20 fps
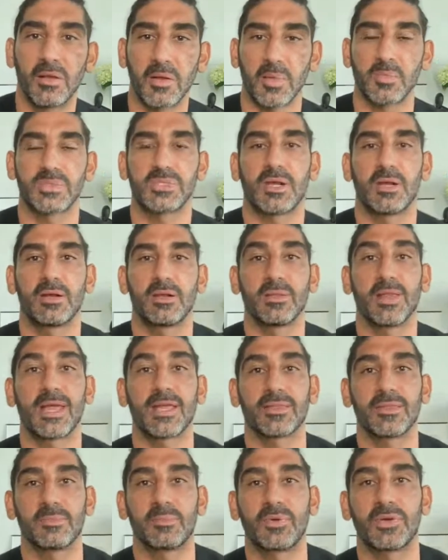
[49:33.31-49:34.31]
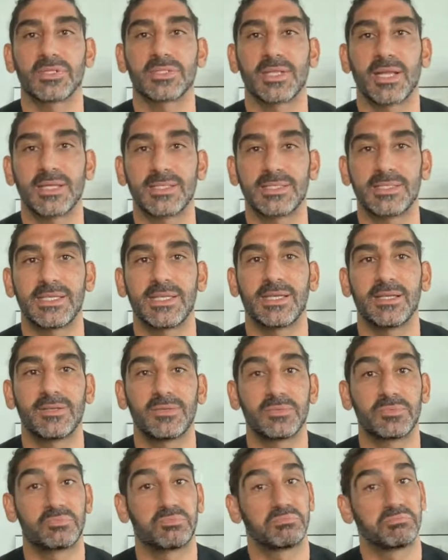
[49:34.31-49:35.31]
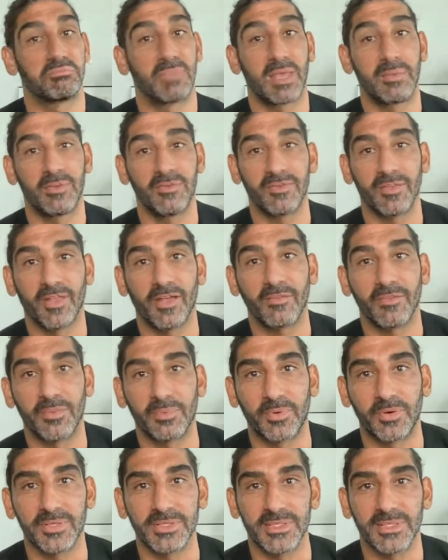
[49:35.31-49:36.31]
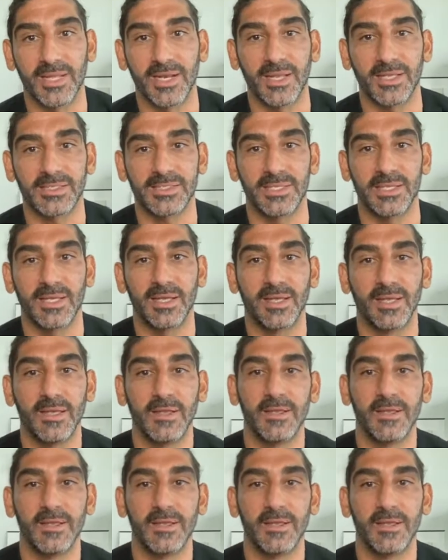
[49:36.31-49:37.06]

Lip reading: I'm starting to like the person I see, maybe even love the person that I see.